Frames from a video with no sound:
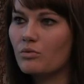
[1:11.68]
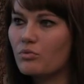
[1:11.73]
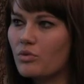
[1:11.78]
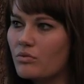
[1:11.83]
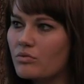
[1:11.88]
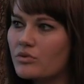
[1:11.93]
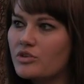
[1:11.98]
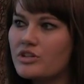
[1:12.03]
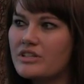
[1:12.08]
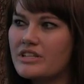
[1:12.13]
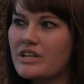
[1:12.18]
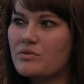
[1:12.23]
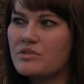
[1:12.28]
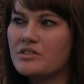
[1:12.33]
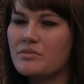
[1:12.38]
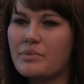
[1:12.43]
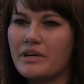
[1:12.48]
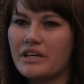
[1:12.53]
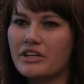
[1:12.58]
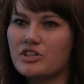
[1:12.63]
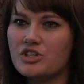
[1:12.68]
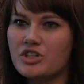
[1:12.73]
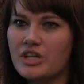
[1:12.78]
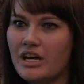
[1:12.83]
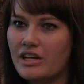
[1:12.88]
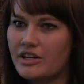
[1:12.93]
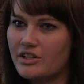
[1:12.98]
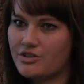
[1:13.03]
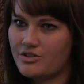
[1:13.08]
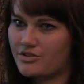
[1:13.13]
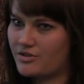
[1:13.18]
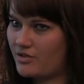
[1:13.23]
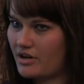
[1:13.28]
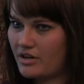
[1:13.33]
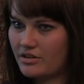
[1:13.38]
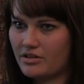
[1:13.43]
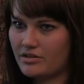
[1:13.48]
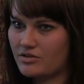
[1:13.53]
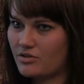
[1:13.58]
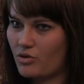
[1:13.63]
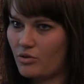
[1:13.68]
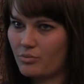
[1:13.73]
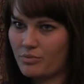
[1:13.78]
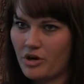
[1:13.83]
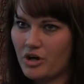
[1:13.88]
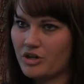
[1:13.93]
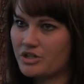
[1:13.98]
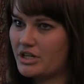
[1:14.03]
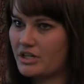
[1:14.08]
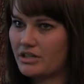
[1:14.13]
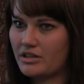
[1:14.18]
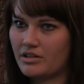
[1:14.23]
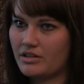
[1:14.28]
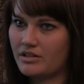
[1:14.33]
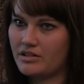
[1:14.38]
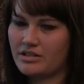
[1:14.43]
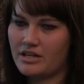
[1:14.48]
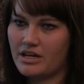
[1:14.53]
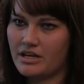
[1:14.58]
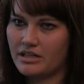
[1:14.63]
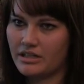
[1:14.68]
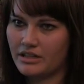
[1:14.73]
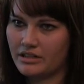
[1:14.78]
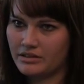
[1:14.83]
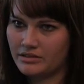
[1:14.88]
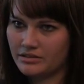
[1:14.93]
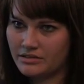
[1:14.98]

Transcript: What would you say was the biggest challenge throughout this whole project in the designing?